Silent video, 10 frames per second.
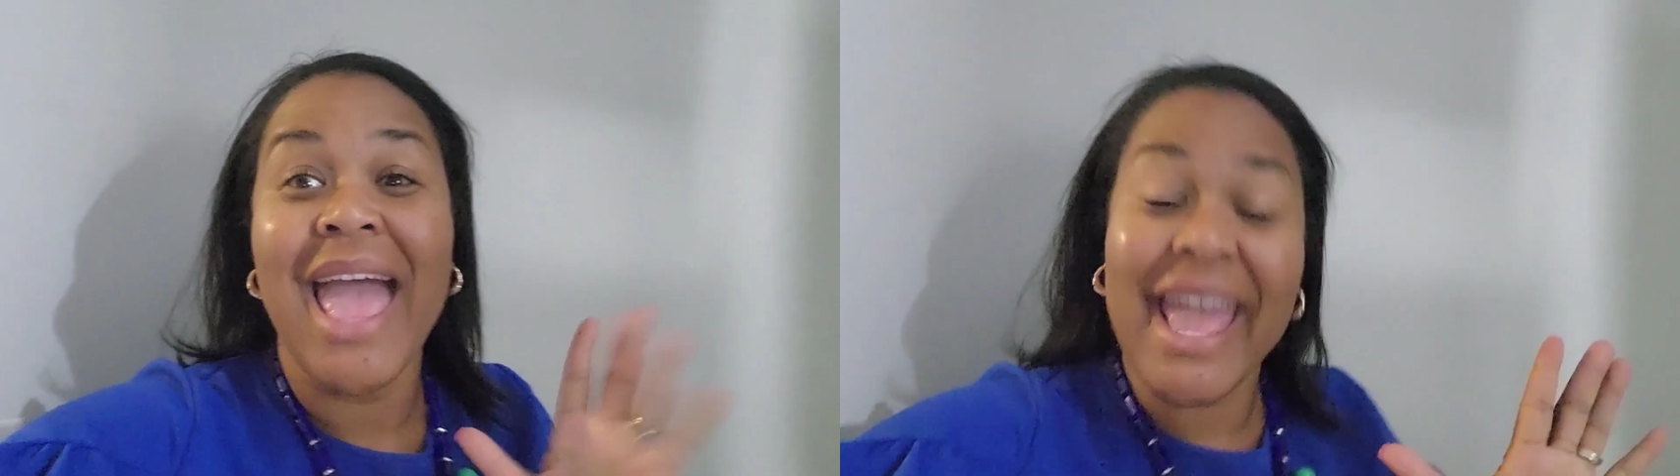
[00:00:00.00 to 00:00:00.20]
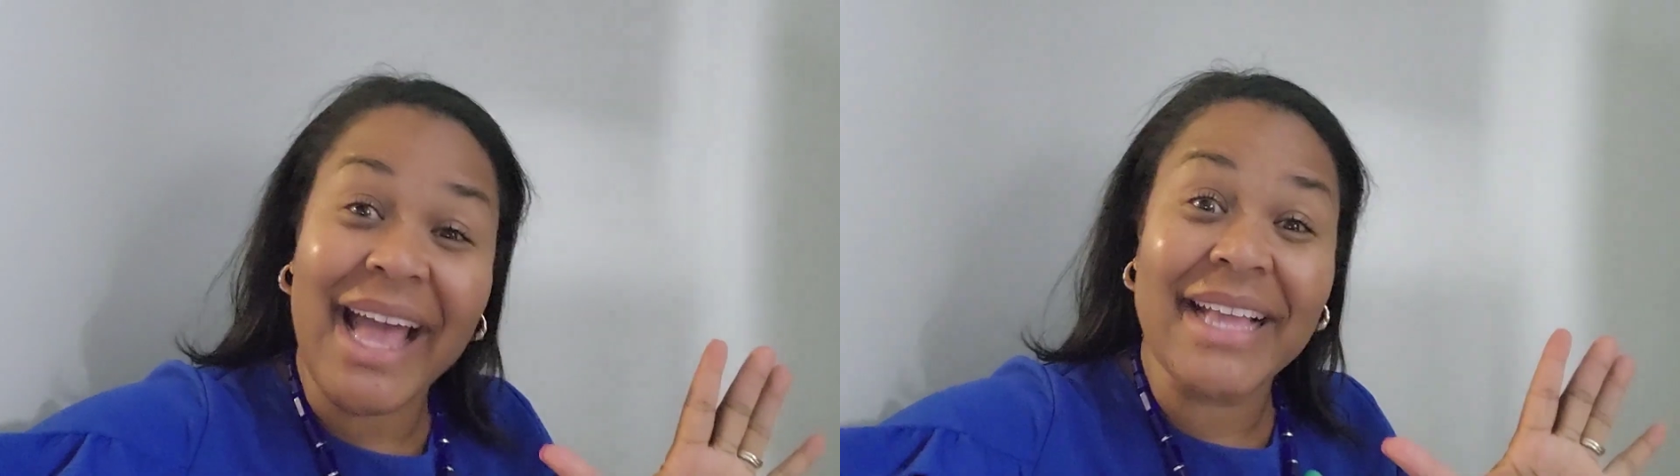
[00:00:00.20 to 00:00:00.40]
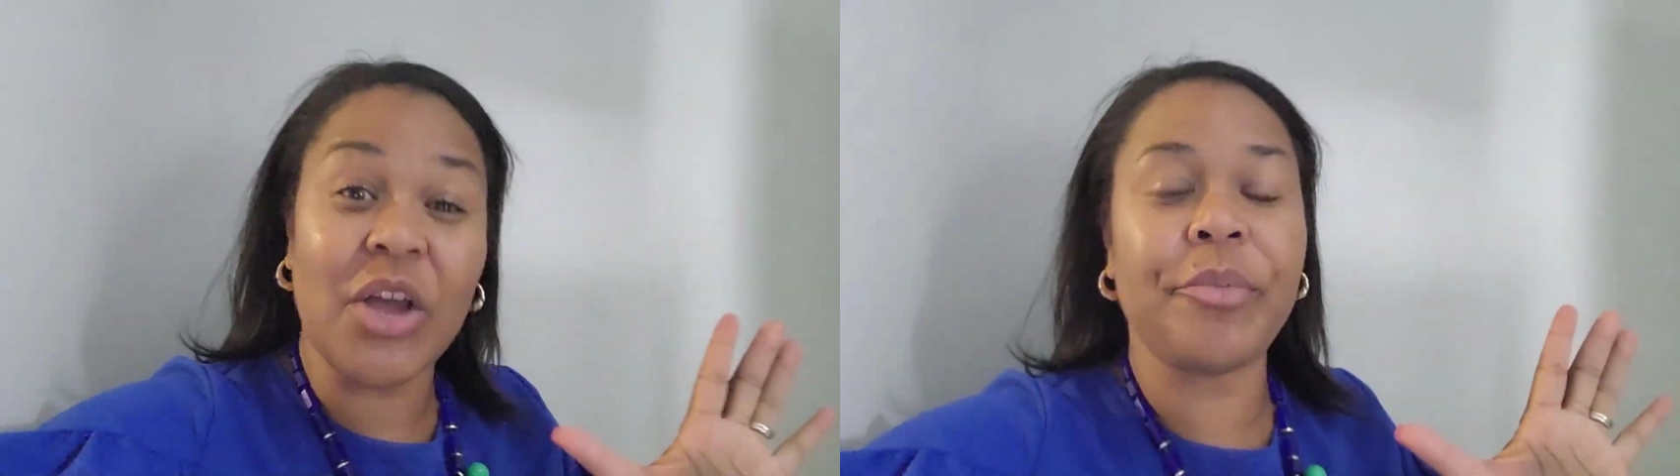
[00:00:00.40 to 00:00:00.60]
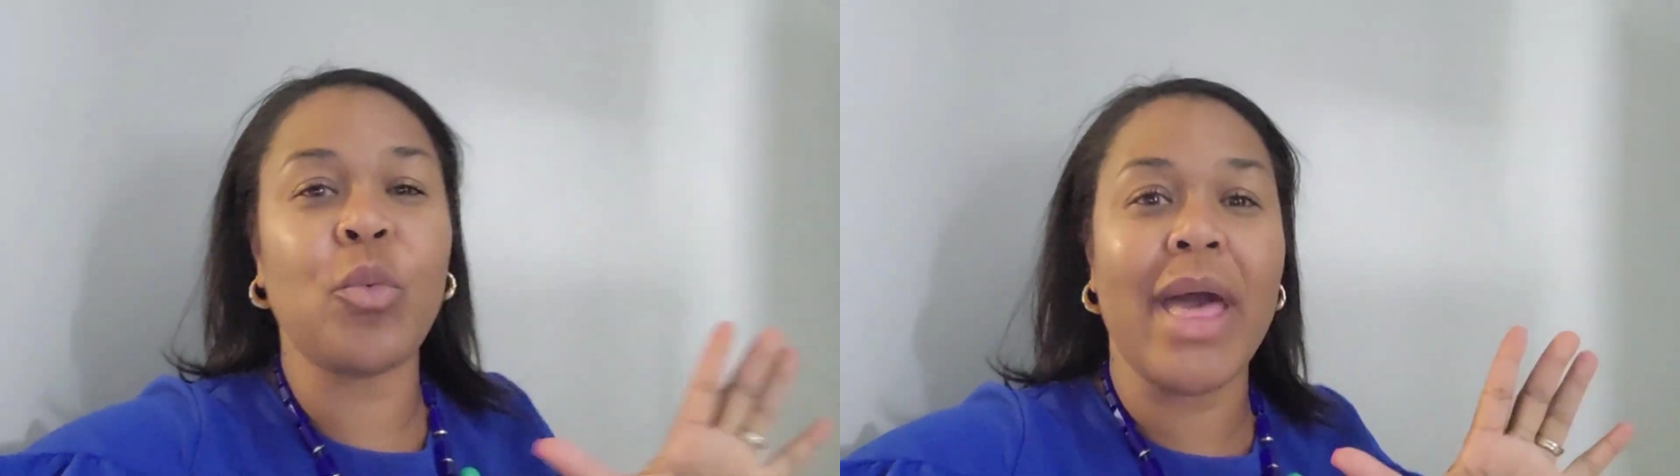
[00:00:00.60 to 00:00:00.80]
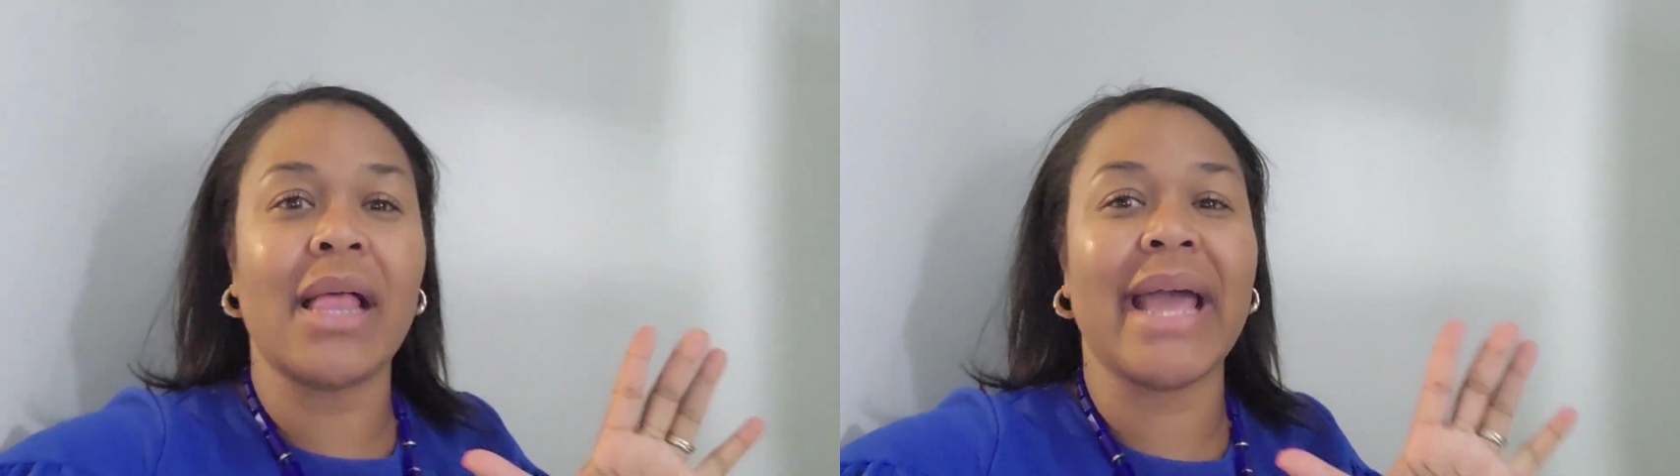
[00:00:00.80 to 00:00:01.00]
Hey guys, I hope you're
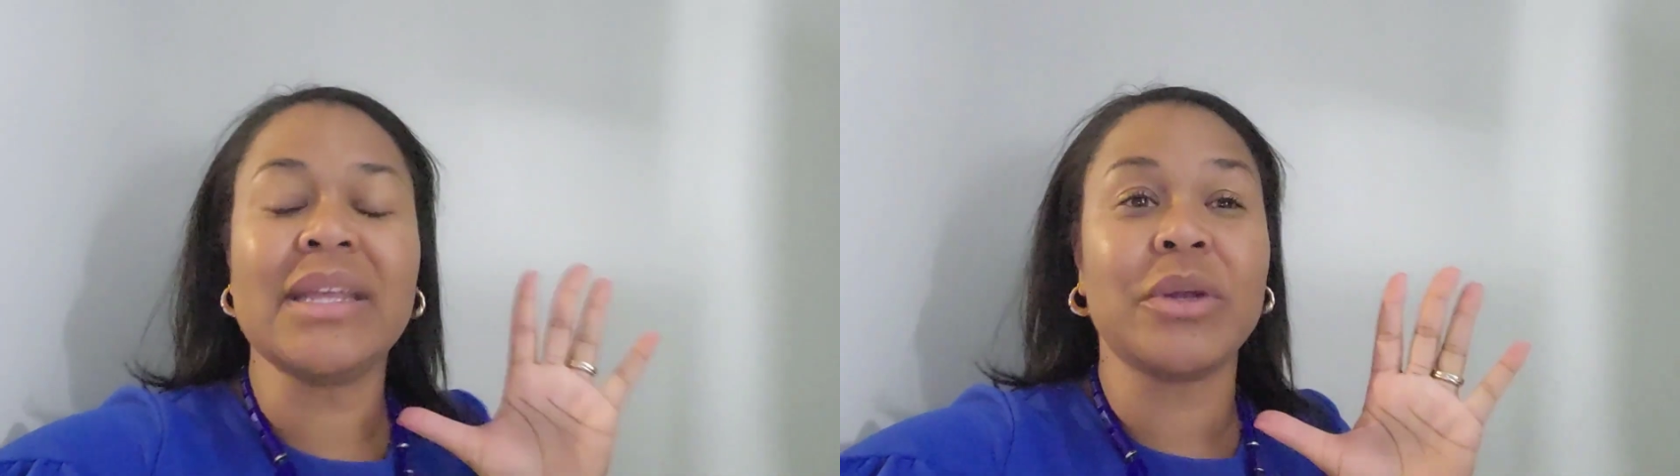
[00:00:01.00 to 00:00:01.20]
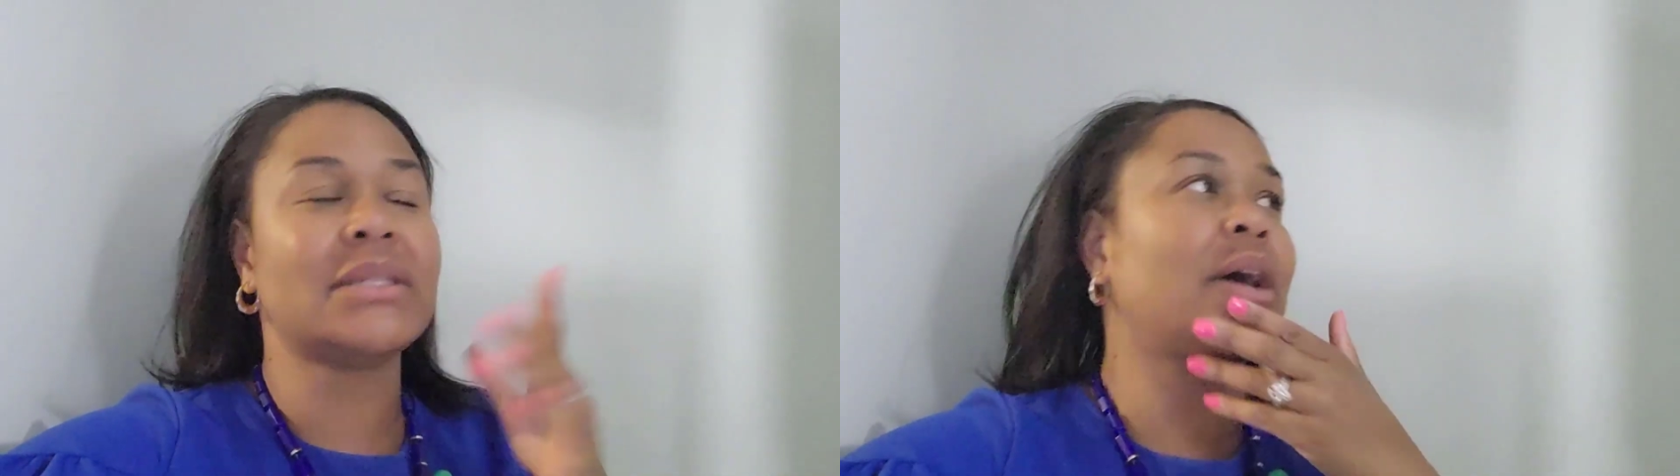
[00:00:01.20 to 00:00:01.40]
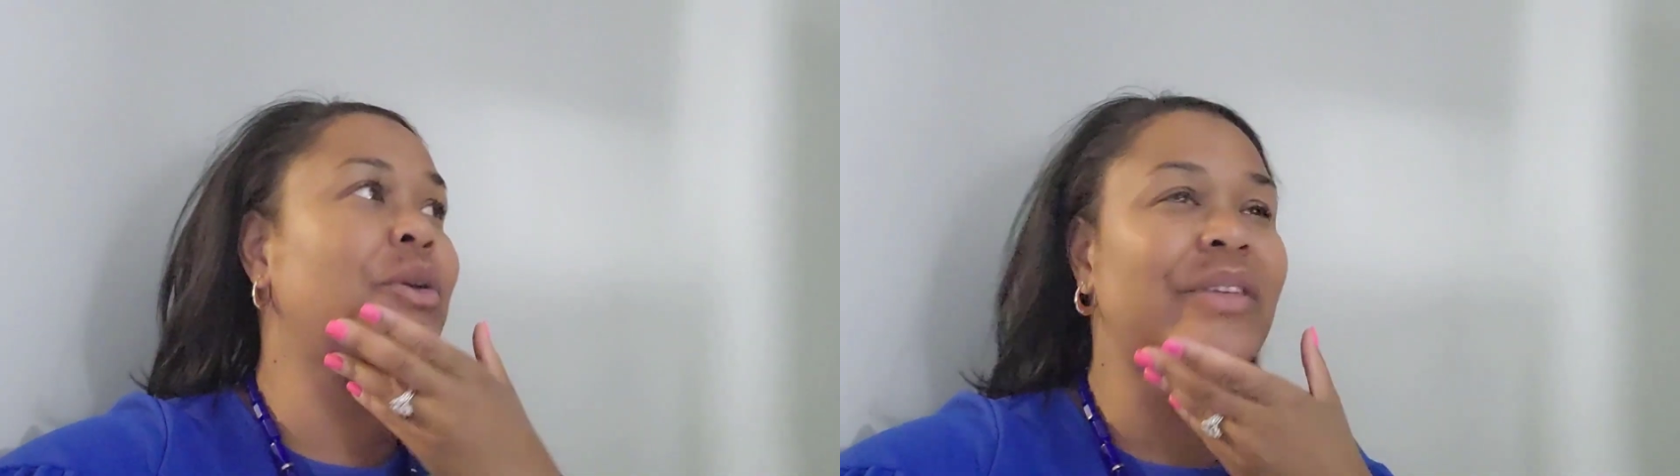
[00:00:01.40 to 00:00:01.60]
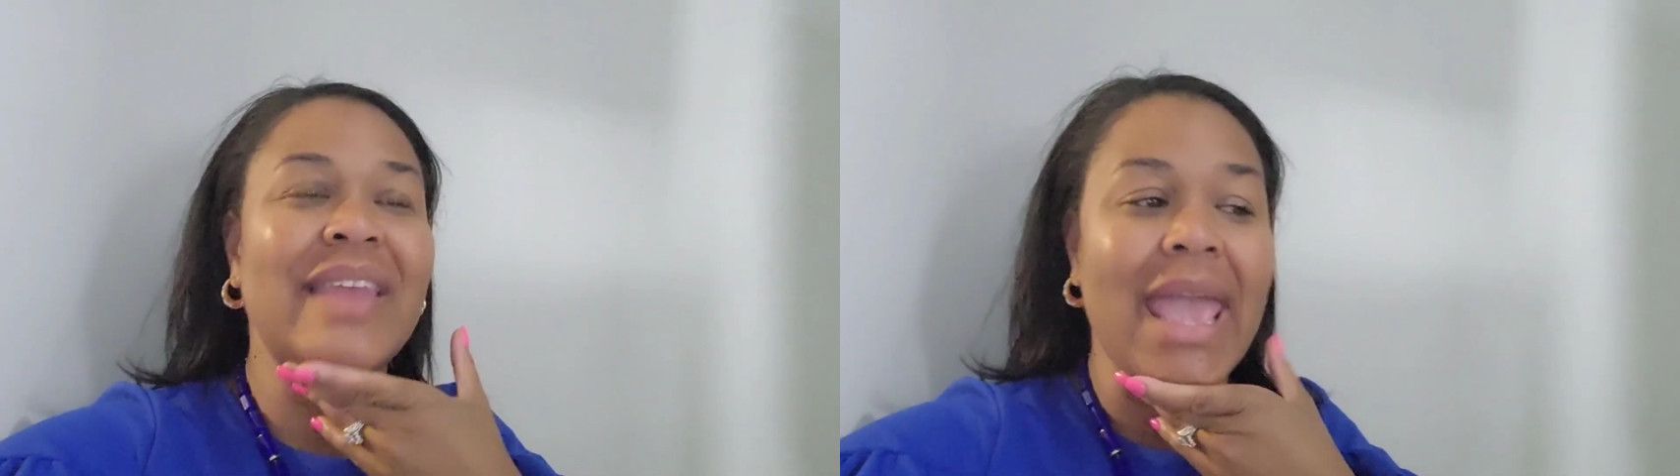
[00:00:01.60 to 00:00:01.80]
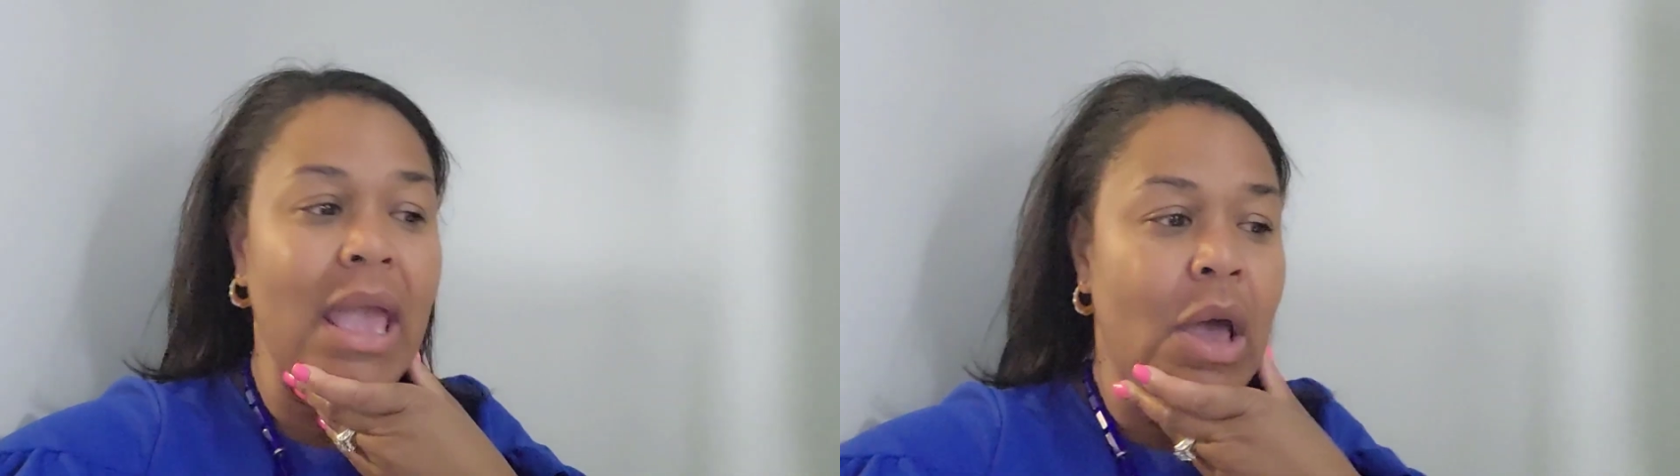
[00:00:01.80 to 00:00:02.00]
well. I did want to tell you
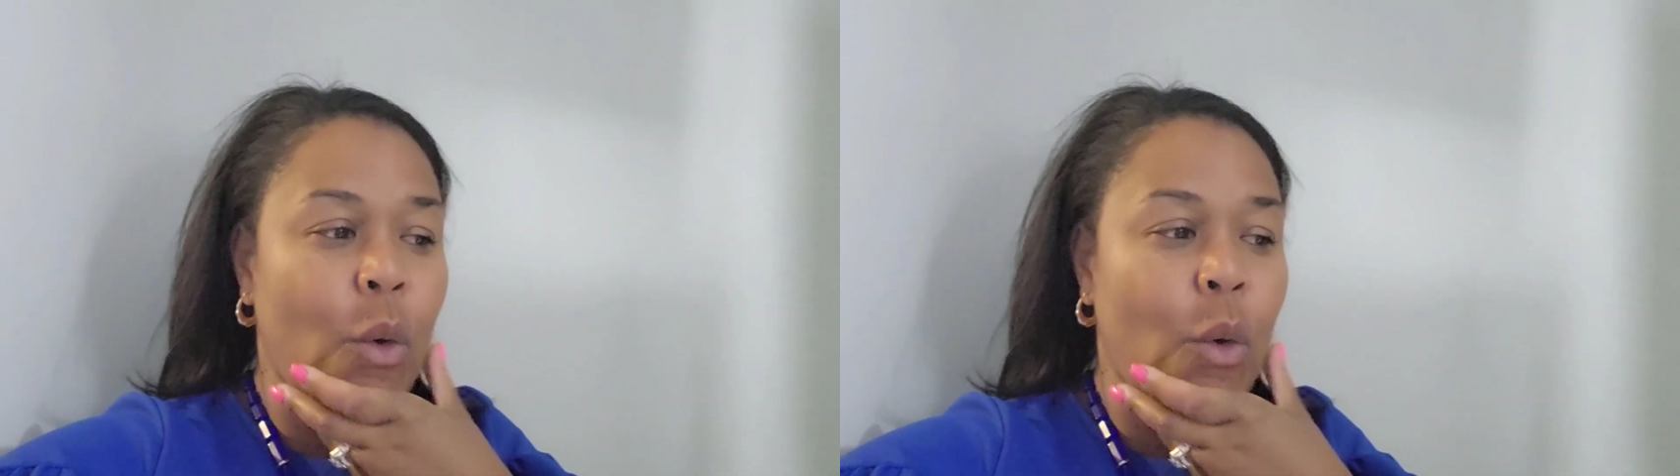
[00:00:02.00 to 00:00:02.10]
today,